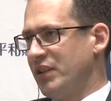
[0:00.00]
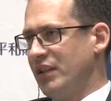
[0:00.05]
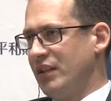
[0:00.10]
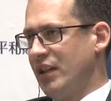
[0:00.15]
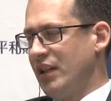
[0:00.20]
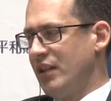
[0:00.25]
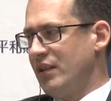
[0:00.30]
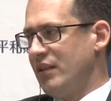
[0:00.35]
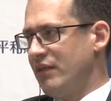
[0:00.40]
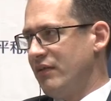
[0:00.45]
but you
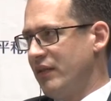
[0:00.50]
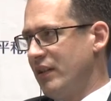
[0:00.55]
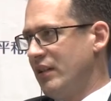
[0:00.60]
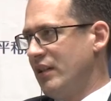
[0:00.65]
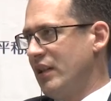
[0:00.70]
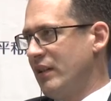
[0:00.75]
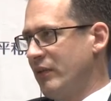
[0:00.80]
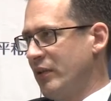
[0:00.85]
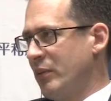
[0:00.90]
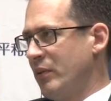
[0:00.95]
can't
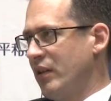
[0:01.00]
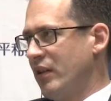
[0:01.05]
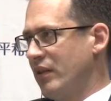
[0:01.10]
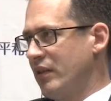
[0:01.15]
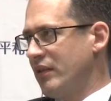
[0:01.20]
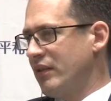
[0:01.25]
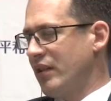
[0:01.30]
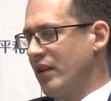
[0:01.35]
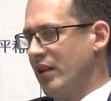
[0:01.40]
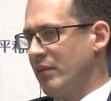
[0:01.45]
defend everywhere
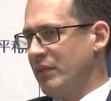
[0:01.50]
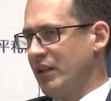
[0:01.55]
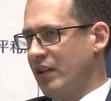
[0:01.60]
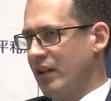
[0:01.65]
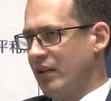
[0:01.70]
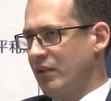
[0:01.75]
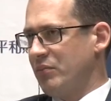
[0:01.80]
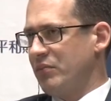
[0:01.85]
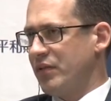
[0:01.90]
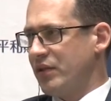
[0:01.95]
all the time. You
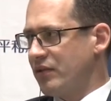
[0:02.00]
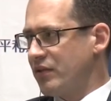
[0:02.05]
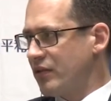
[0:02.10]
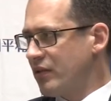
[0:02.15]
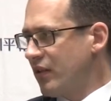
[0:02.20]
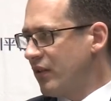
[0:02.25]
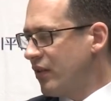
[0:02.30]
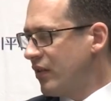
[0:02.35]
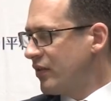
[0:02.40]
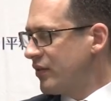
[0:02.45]
got to impose
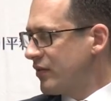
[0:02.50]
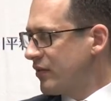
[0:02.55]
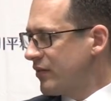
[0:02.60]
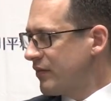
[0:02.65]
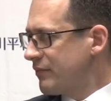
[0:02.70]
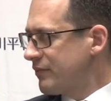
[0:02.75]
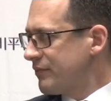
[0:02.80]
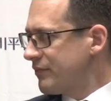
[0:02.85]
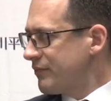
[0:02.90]
costs.